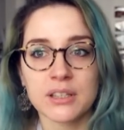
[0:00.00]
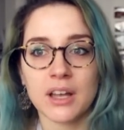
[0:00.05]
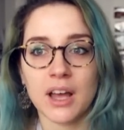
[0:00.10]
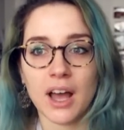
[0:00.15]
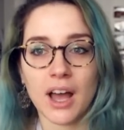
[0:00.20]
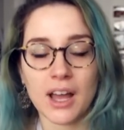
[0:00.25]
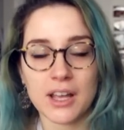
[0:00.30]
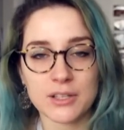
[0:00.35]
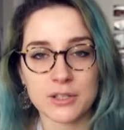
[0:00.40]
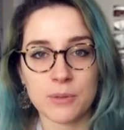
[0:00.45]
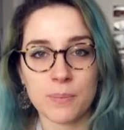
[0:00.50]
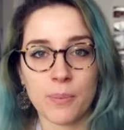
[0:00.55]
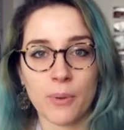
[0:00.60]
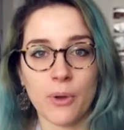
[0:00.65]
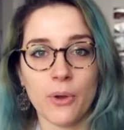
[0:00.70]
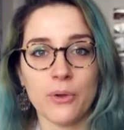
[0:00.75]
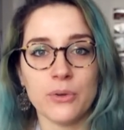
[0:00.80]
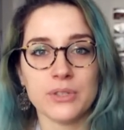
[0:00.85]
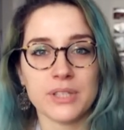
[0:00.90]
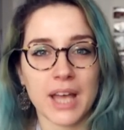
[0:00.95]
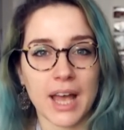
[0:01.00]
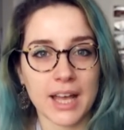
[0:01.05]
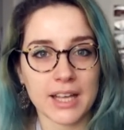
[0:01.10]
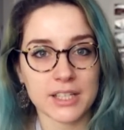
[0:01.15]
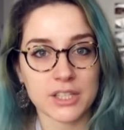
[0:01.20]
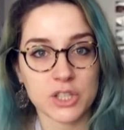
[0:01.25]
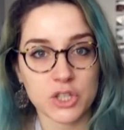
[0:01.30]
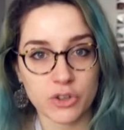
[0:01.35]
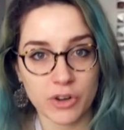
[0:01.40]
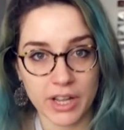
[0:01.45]
I suppose,
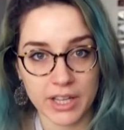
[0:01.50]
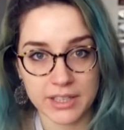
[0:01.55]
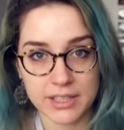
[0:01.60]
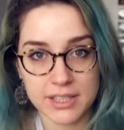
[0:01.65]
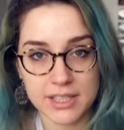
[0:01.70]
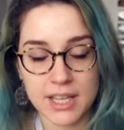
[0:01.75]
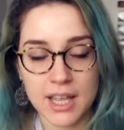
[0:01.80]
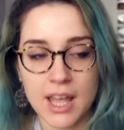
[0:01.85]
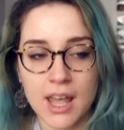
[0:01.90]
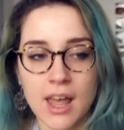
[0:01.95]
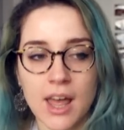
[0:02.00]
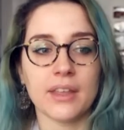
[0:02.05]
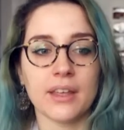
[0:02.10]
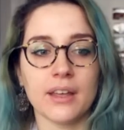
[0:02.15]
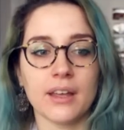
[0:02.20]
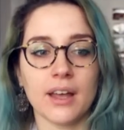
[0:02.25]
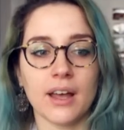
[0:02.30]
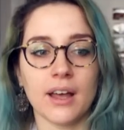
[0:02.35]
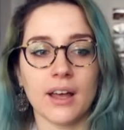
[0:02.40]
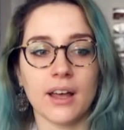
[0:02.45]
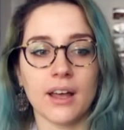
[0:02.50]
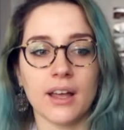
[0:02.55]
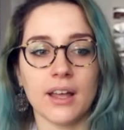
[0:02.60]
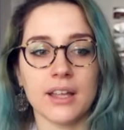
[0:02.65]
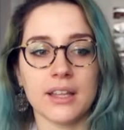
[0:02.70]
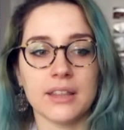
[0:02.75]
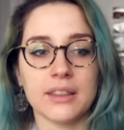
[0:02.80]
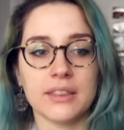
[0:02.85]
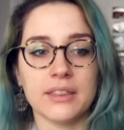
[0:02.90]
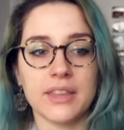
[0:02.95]
as trans.
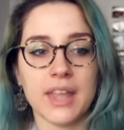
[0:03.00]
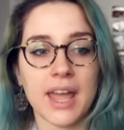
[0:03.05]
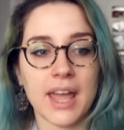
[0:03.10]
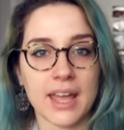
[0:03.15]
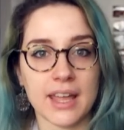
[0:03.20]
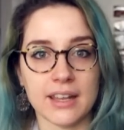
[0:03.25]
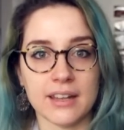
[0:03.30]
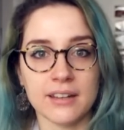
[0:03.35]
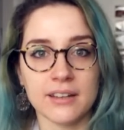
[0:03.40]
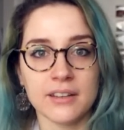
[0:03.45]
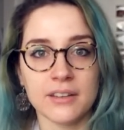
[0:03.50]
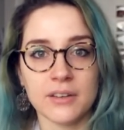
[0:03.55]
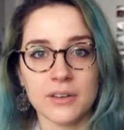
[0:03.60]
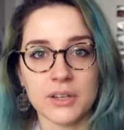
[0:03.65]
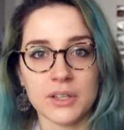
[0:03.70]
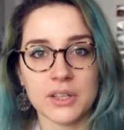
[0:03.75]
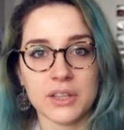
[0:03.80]
Then they